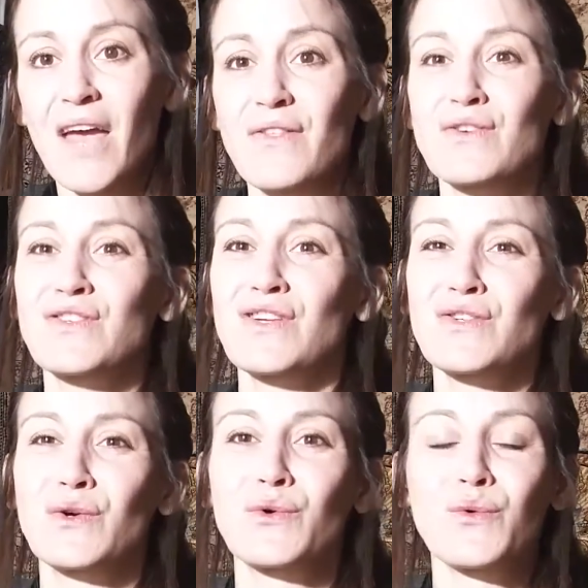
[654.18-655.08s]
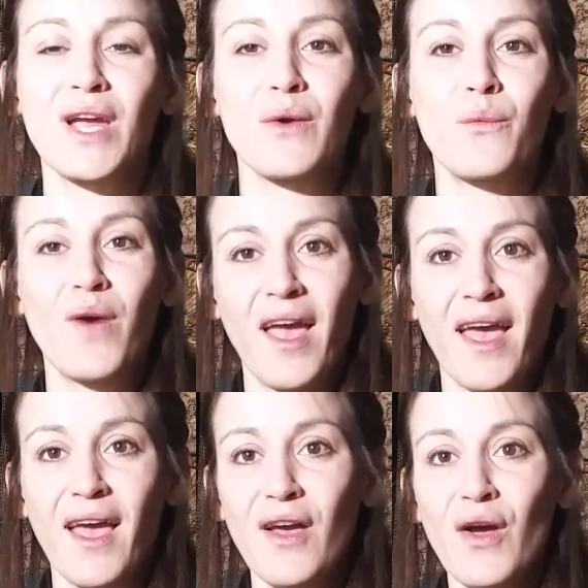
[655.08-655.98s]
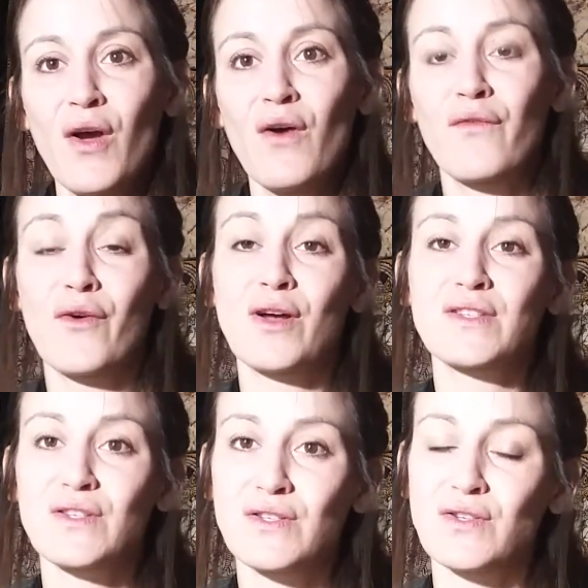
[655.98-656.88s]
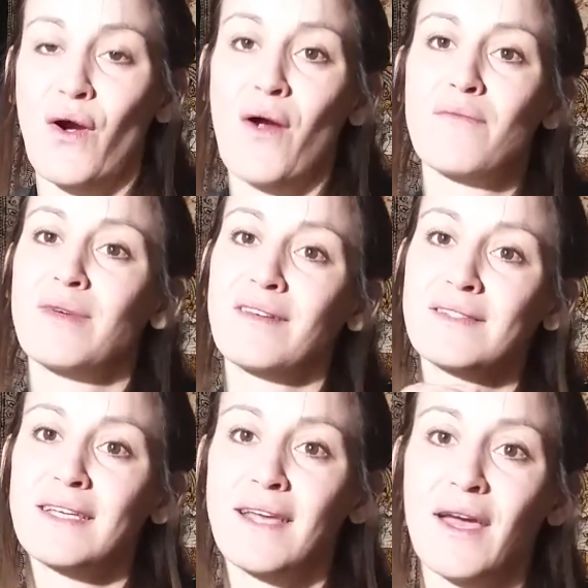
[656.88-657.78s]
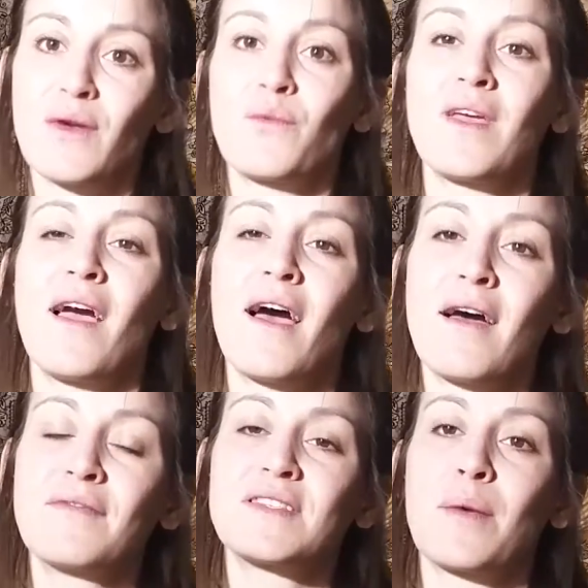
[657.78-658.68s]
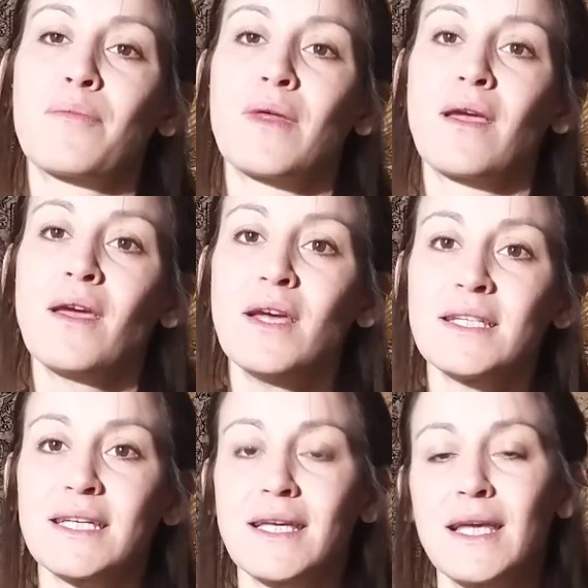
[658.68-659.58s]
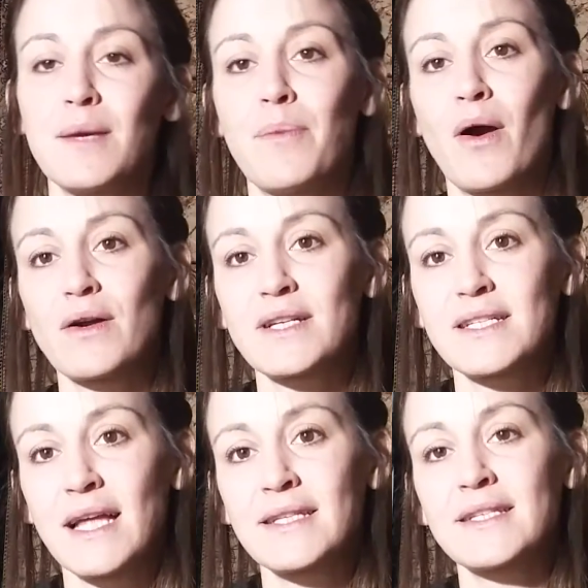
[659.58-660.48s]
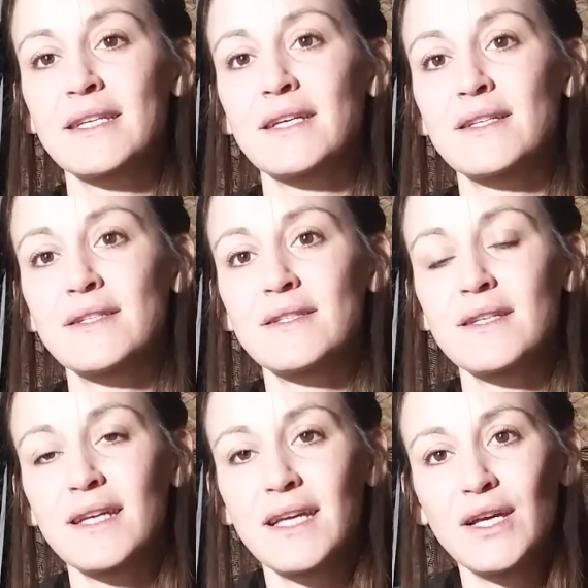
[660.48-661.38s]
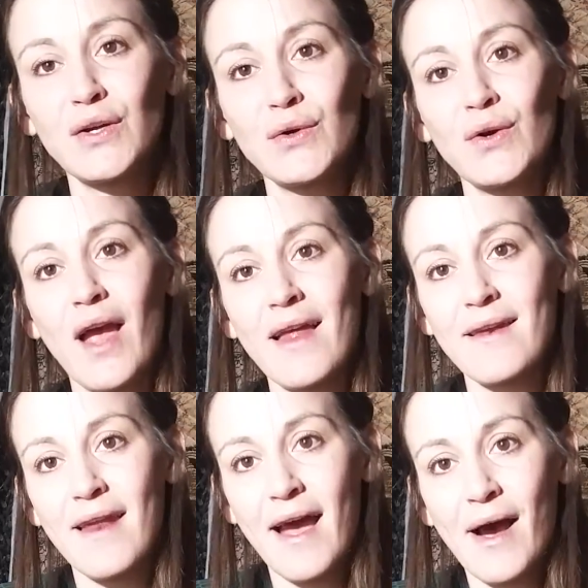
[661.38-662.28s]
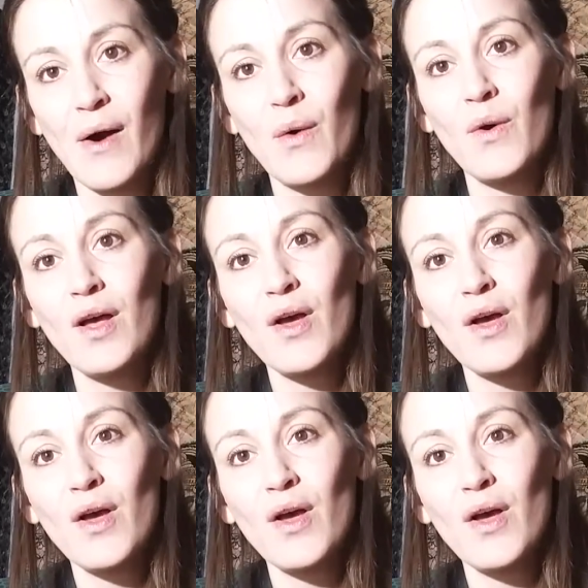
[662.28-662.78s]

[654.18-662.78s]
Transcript: they're such a great way for us to start, because again, we have something to keep our senses here and now,